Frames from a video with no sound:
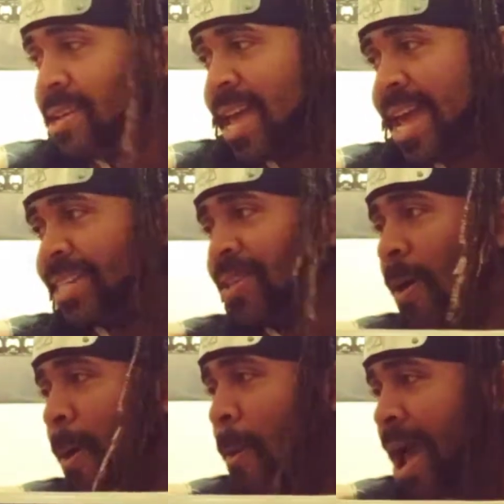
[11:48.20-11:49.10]
And
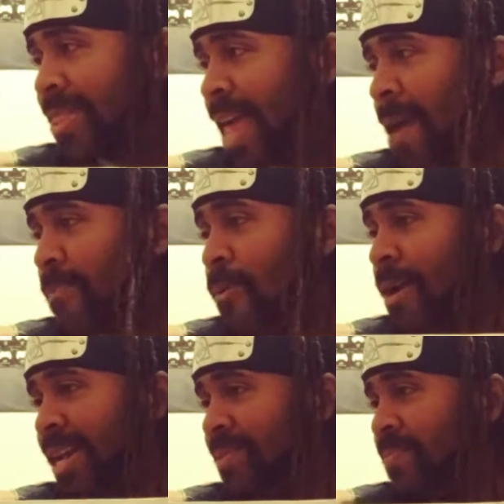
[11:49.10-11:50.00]
so, at that
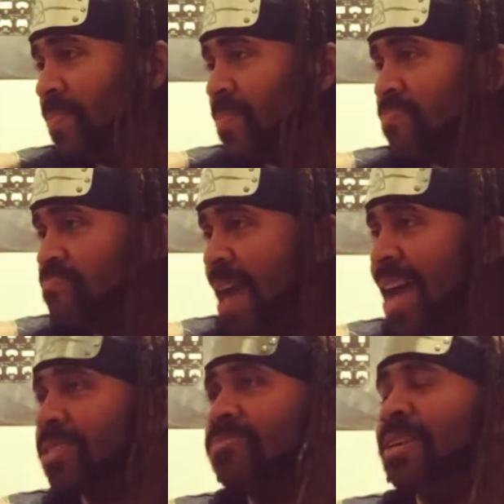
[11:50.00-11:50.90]
point,
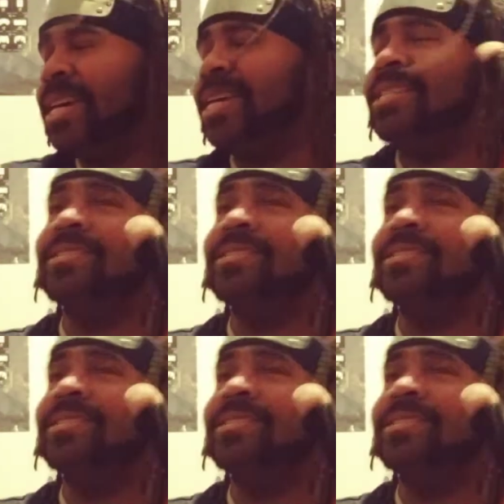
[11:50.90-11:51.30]
that's when...